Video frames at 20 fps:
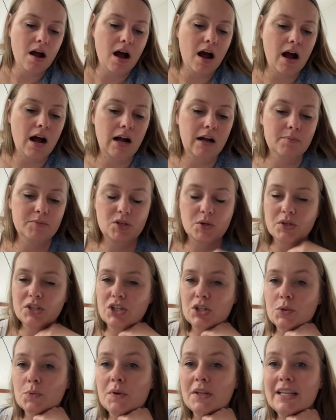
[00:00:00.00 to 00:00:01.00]
Um, so it's
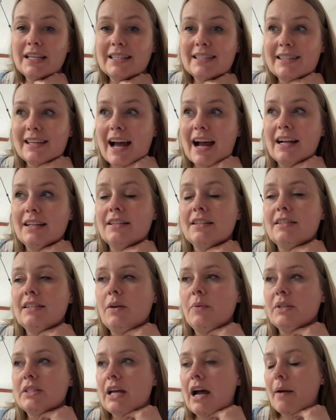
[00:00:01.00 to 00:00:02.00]
just really sad to see
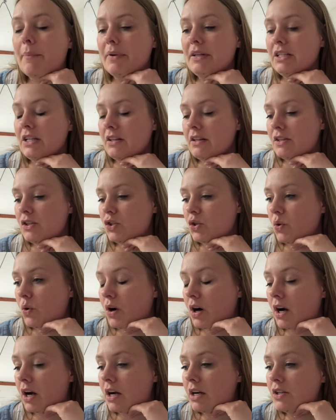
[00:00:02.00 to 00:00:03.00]
what's happened to the
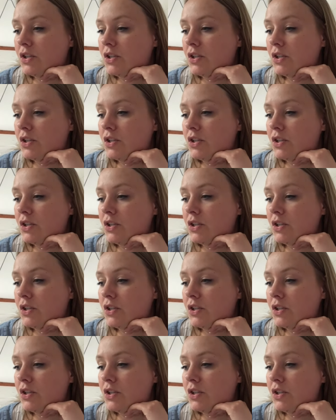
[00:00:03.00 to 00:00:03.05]
store.